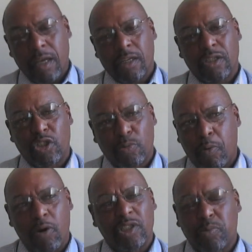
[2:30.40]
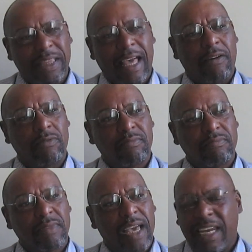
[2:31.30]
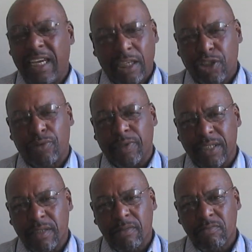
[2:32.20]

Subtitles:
sports without any injuries.